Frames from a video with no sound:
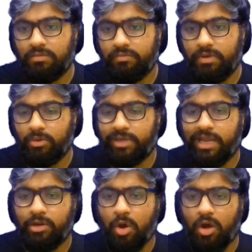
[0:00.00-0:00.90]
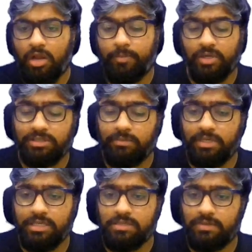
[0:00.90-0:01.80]
we're looking at all
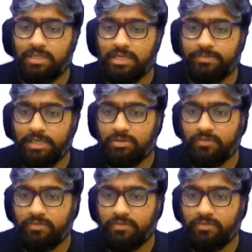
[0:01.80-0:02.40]
possibilities with respect